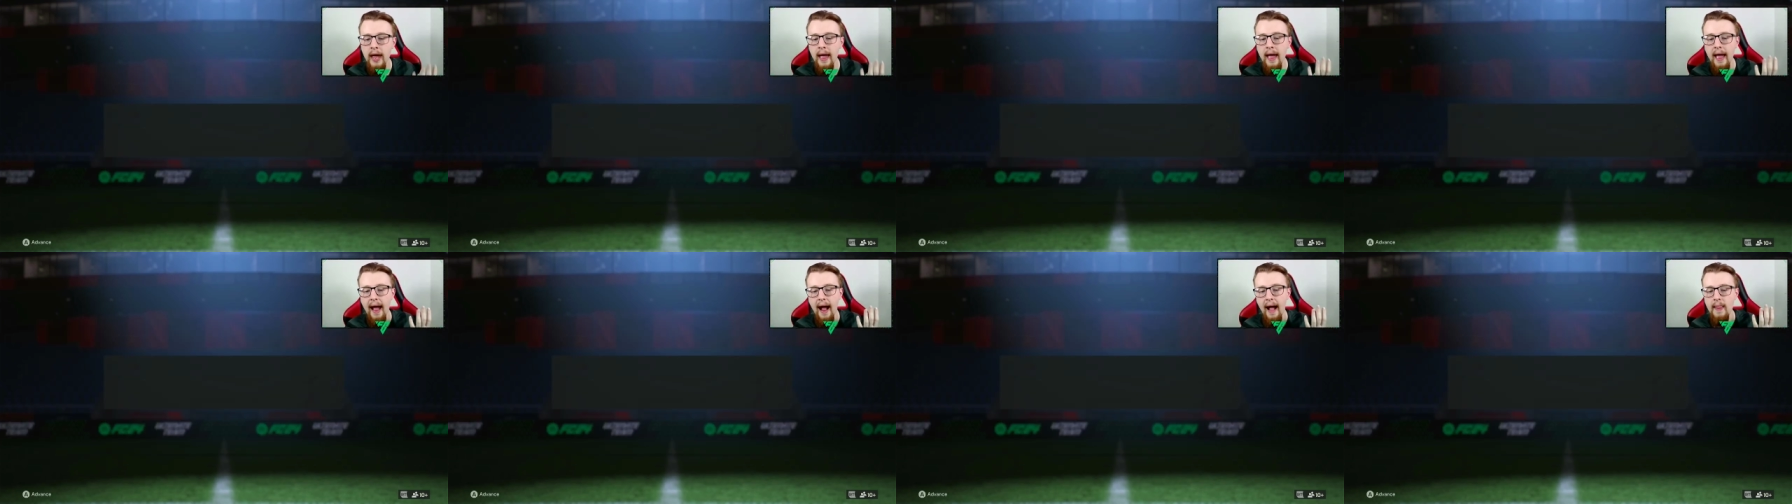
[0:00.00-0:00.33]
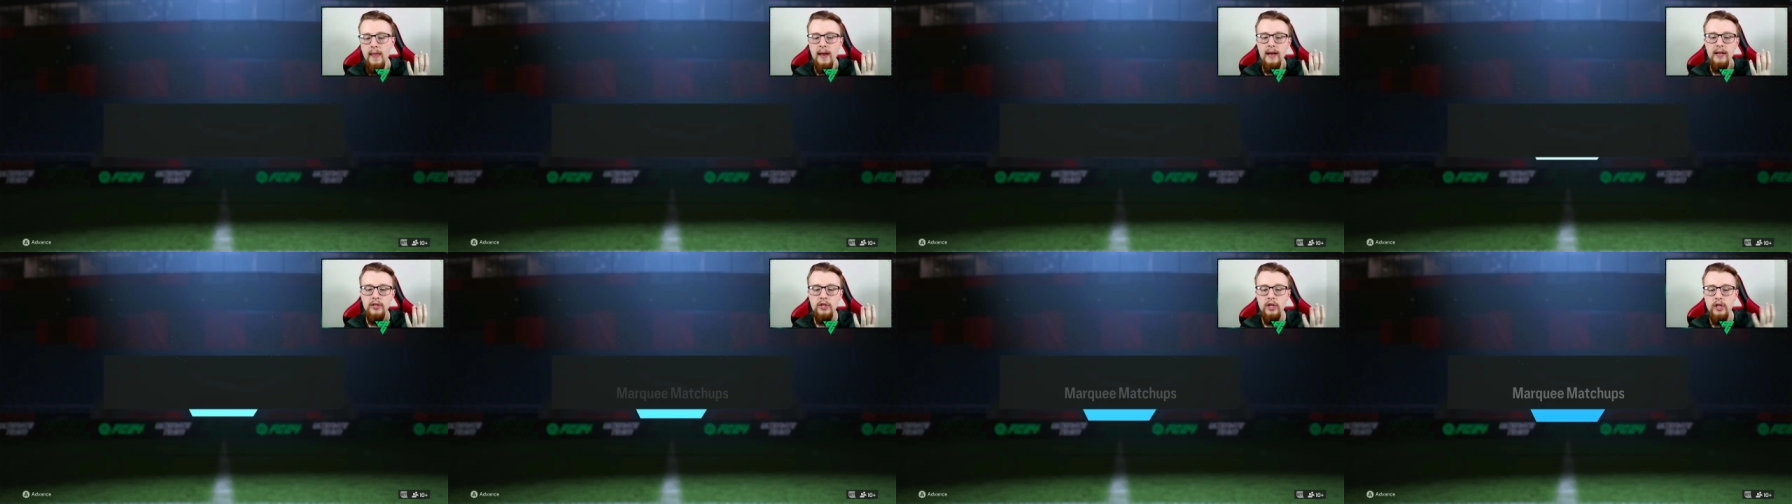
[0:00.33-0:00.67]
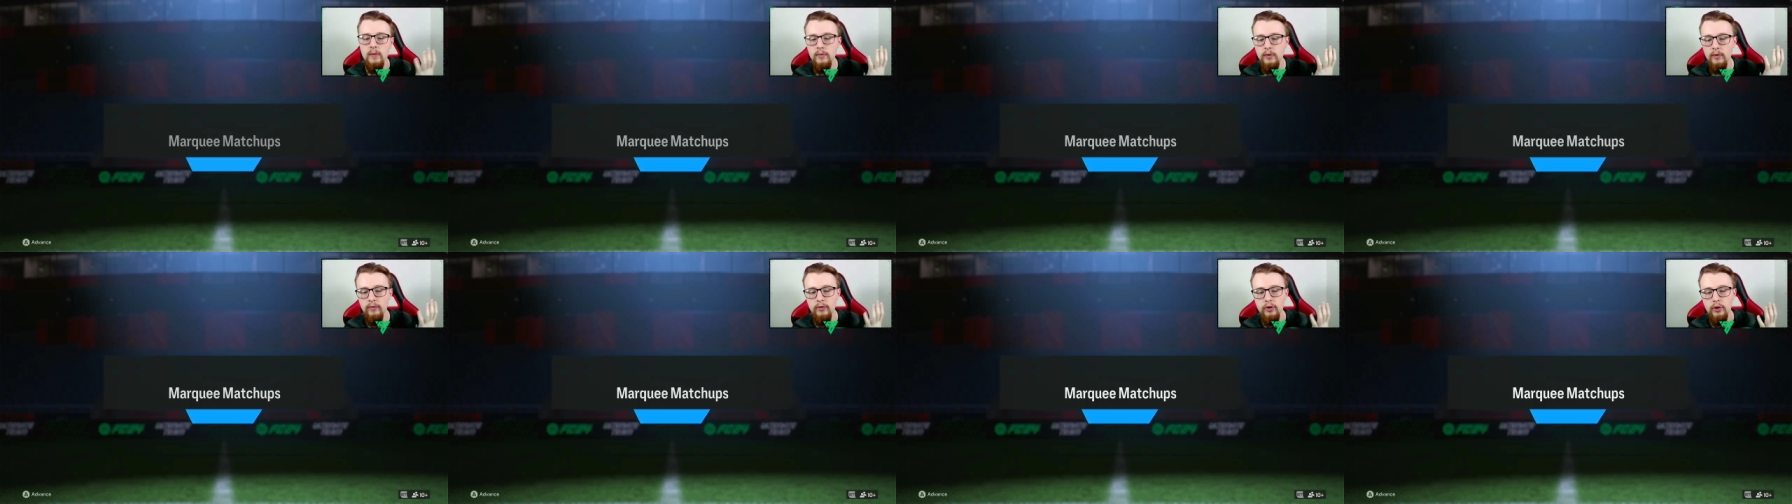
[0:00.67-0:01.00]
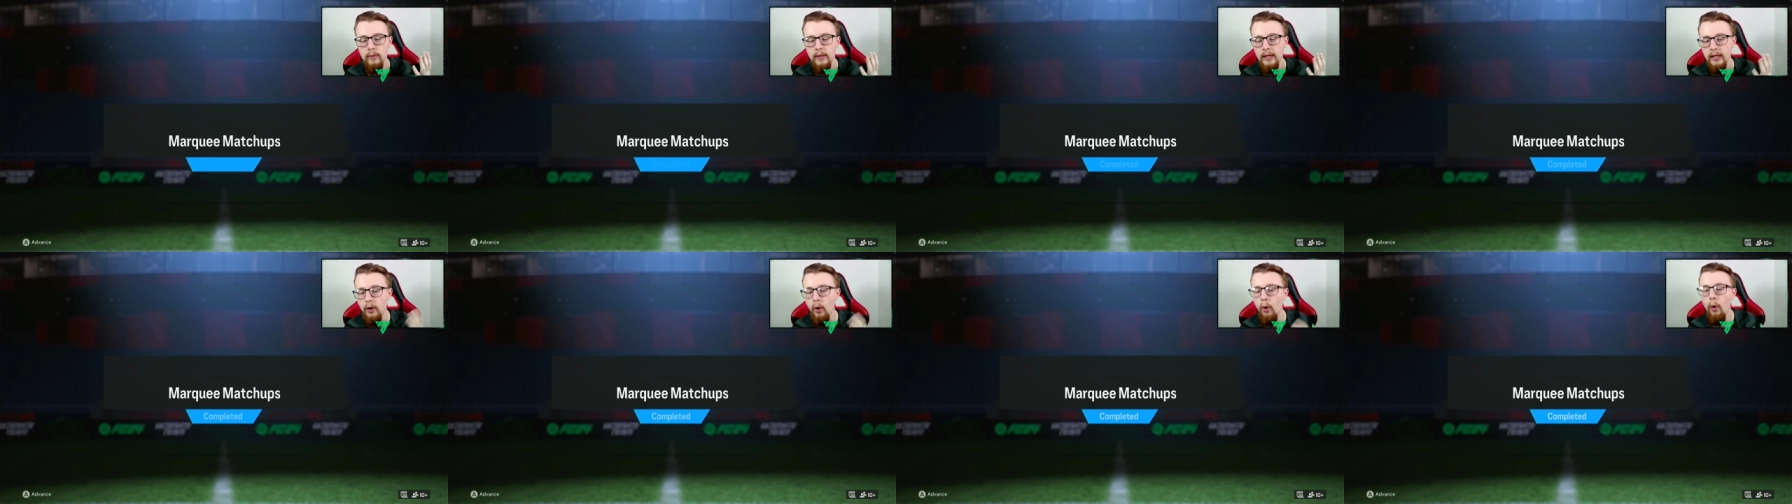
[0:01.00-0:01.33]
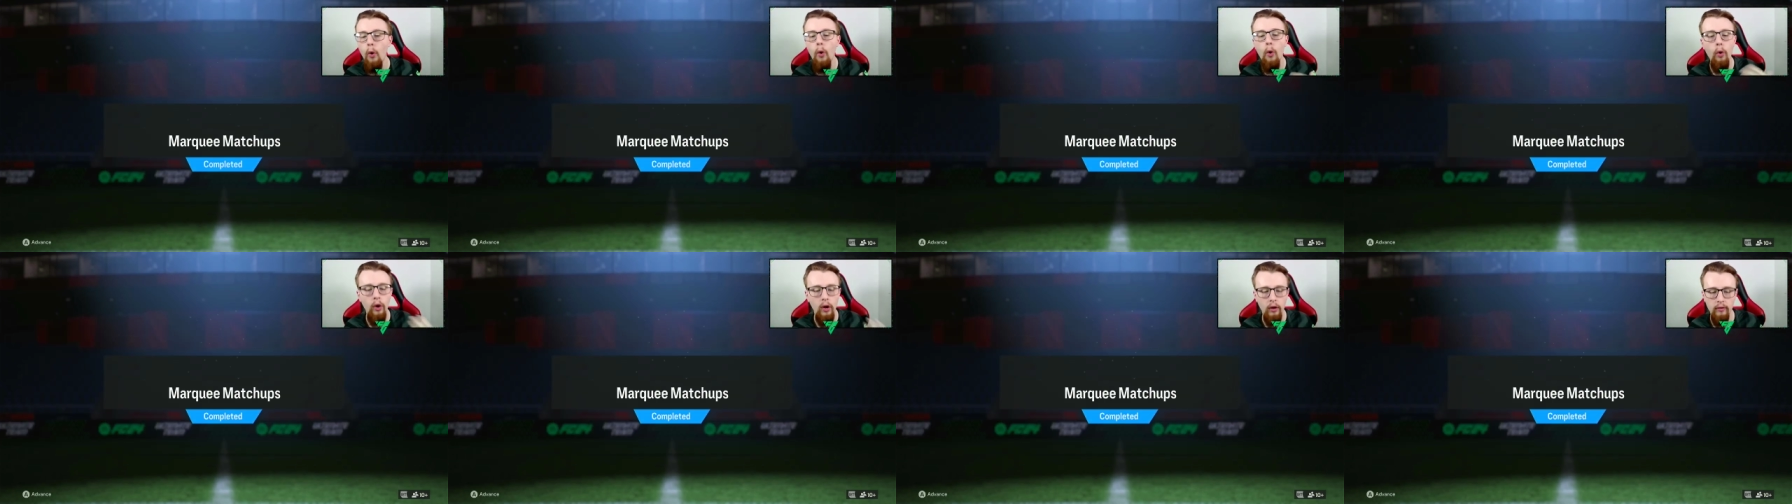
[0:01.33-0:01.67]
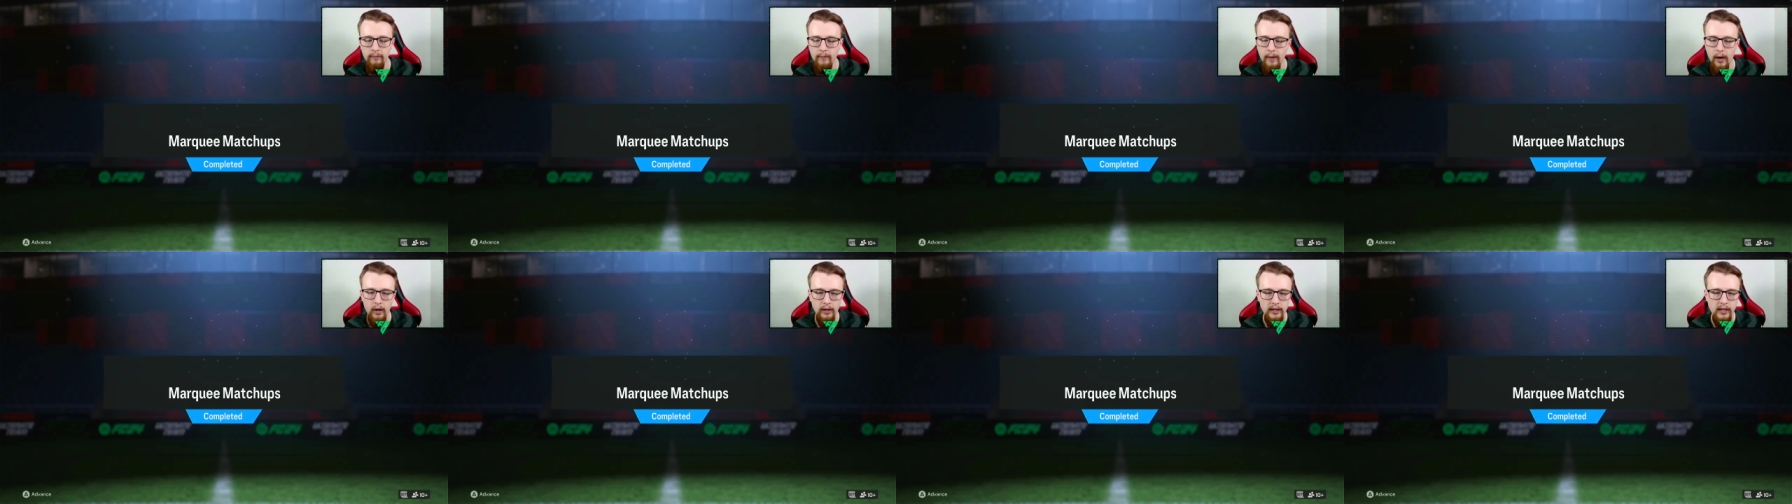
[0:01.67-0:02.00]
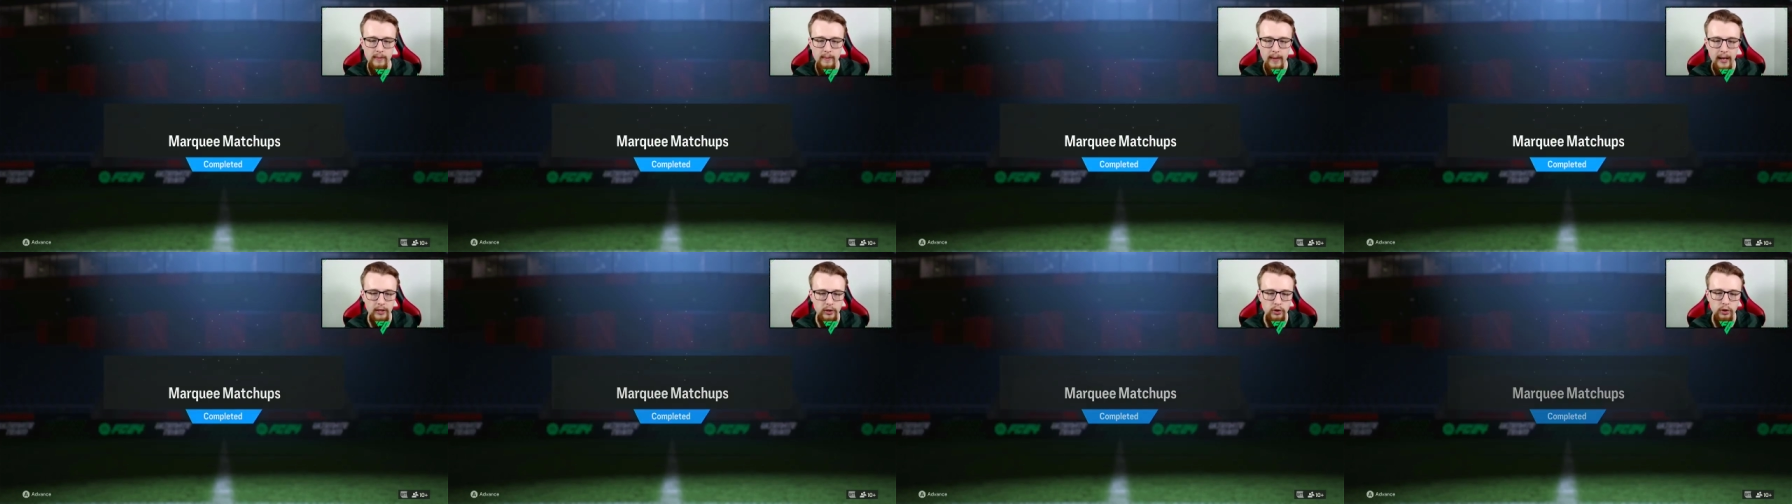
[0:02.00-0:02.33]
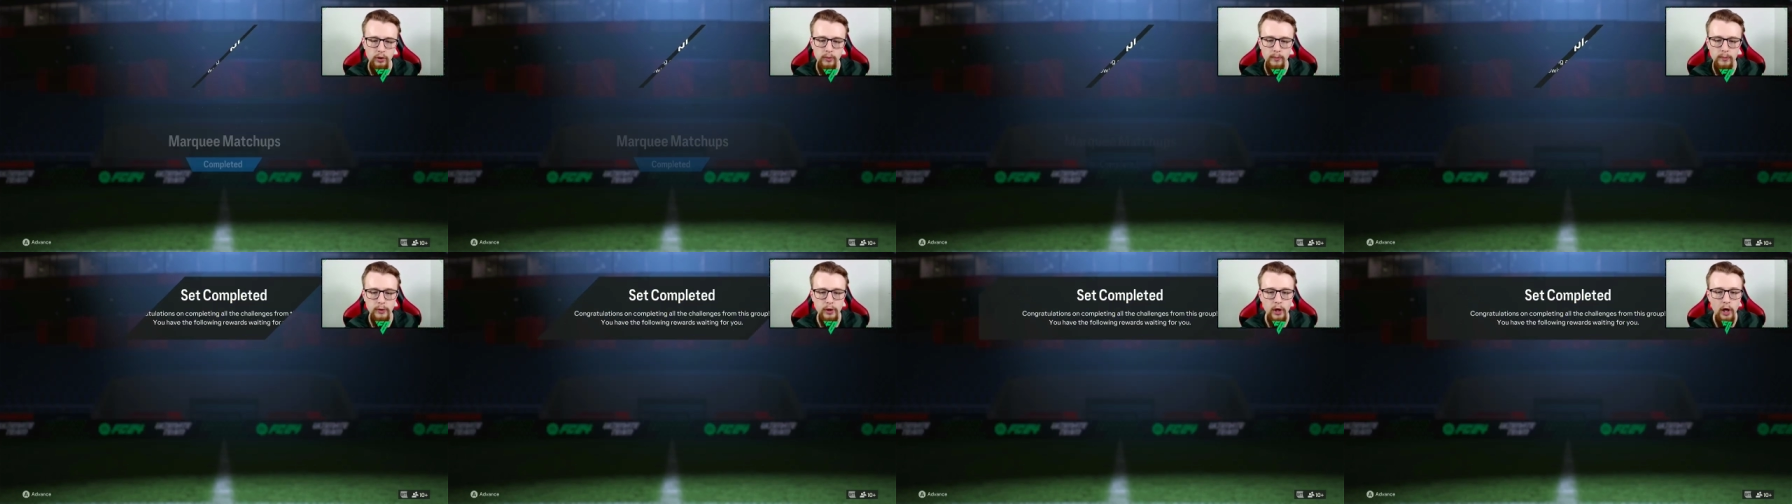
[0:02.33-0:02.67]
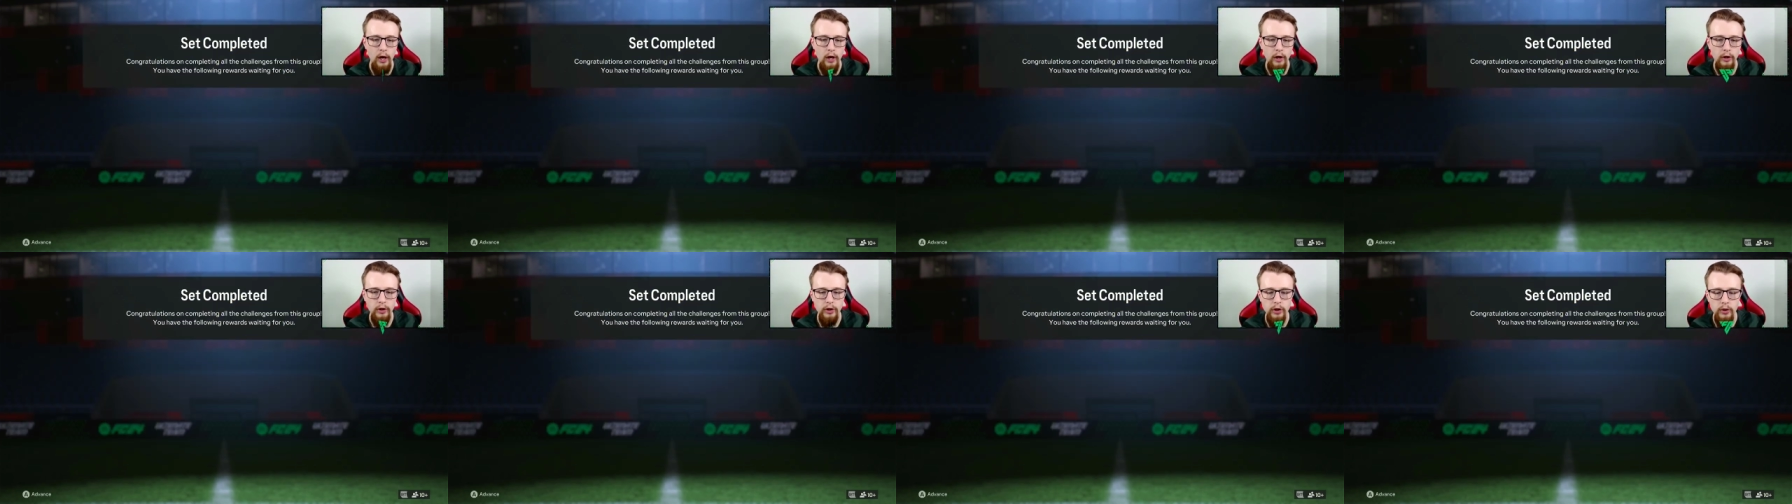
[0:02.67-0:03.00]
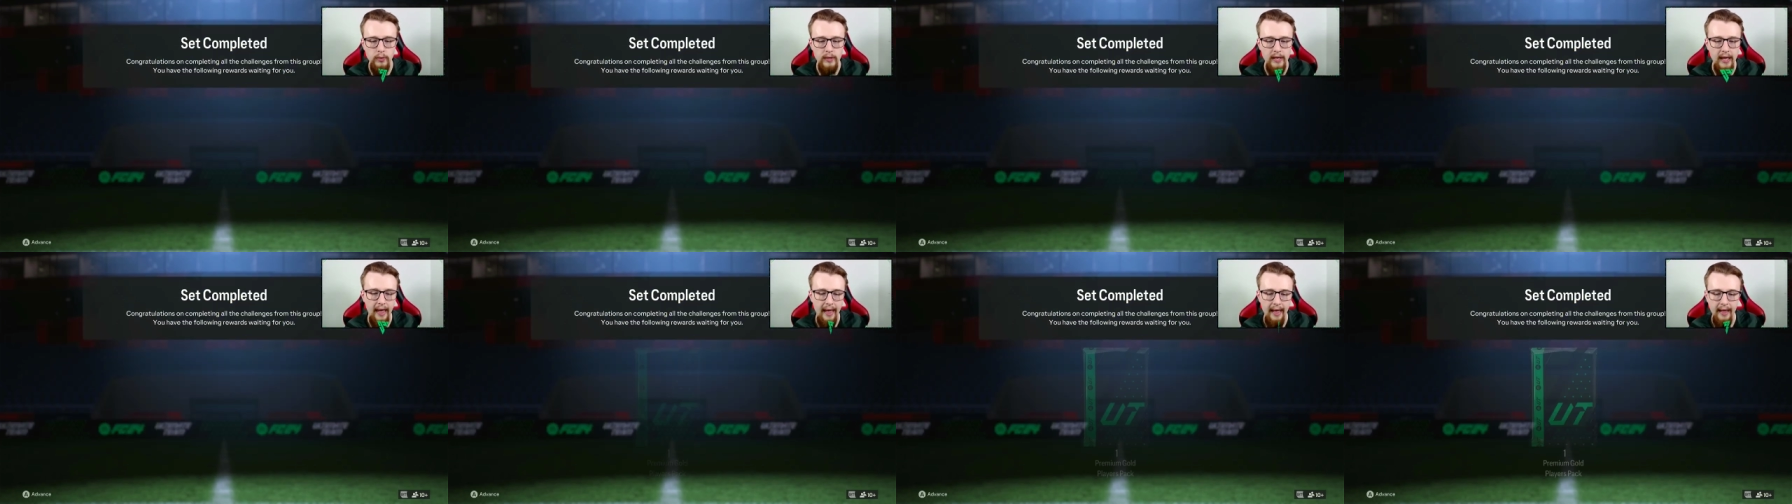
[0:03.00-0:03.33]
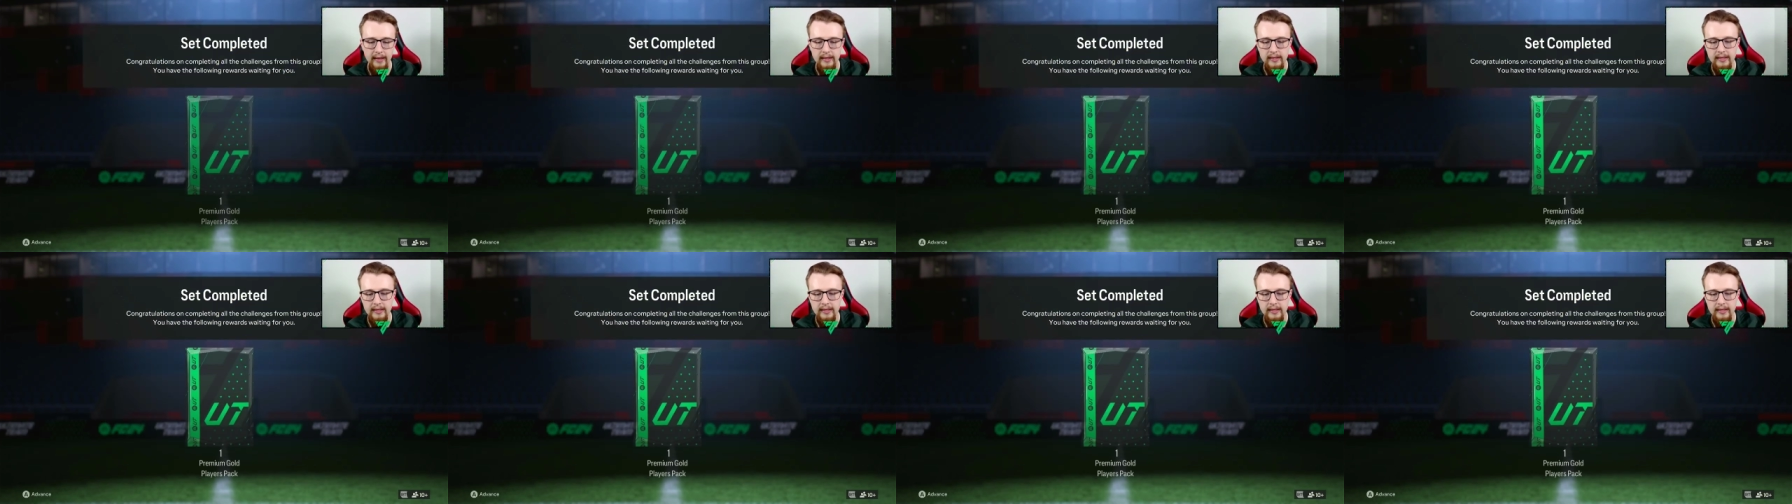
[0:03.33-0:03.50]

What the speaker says: And then in terms of doing all of marquee matchups, you get